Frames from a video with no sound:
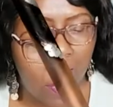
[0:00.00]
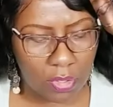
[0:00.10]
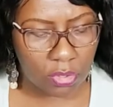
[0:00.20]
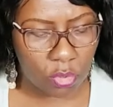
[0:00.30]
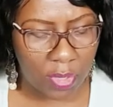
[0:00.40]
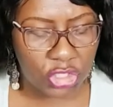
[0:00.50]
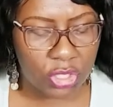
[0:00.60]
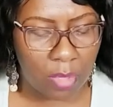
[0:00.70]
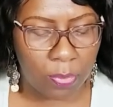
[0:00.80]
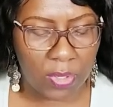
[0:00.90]
Question
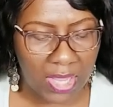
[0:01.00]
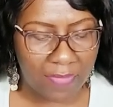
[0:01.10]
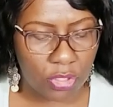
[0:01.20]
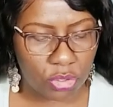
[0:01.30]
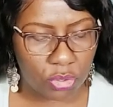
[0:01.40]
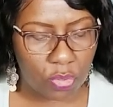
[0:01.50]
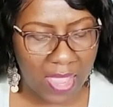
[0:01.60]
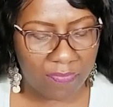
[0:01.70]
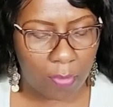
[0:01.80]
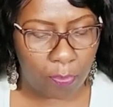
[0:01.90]
number 11. Do you
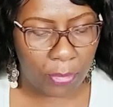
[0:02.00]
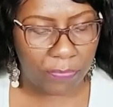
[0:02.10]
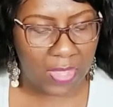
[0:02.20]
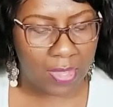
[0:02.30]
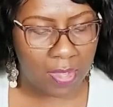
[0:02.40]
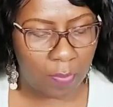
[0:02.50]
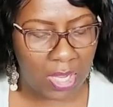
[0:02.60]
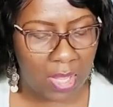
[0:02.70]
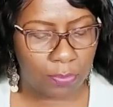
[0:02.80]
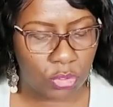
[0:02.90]
have a birthday
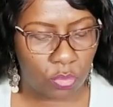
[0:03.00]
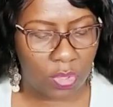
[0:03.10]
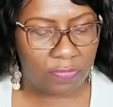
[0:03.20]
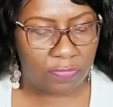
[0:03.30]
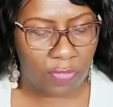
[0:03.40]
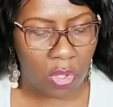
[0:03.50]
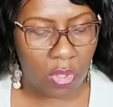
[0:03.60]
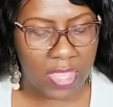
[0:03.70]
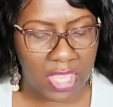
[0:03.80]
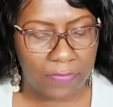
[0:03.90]
coming up during the
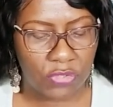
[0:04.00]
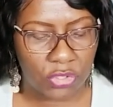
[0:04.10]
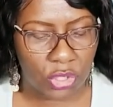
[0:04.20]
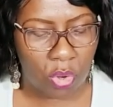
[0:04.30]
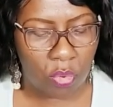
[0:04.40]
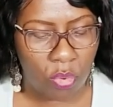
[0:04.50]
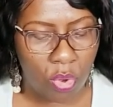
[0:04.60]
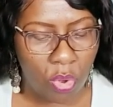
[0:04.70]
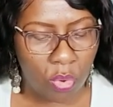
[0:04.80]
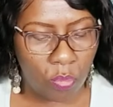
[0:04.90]
fall? If so,
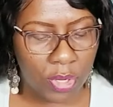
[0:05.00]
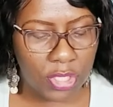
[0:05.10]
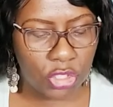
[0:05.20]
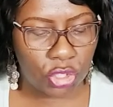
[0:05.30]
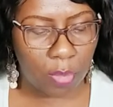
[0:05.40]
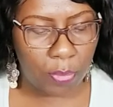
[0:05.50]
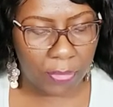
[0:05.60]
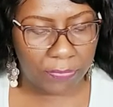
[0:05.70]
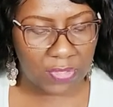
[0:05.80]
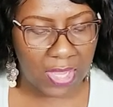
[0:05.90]
what is your
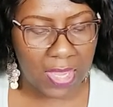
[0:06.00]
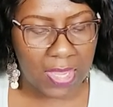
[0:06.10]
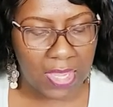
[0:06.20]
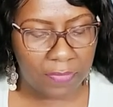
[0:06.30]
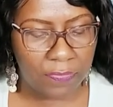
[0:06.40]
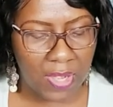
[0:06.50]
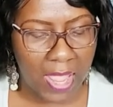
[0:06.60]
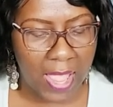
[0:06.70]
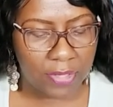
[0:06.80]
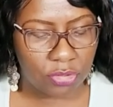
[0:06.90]
birthday? If
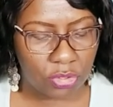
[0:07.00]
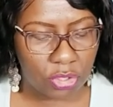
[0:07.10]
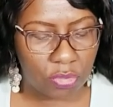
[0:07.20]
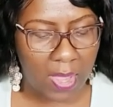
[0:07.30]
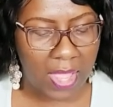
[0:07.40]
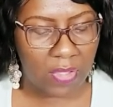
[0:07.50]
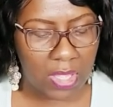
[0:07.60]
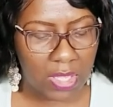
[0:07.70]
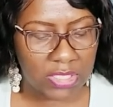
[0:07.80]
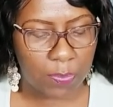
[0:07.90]
not, do you have a
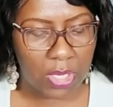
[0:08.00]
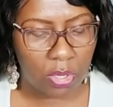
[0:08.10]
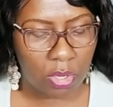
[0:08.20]
husband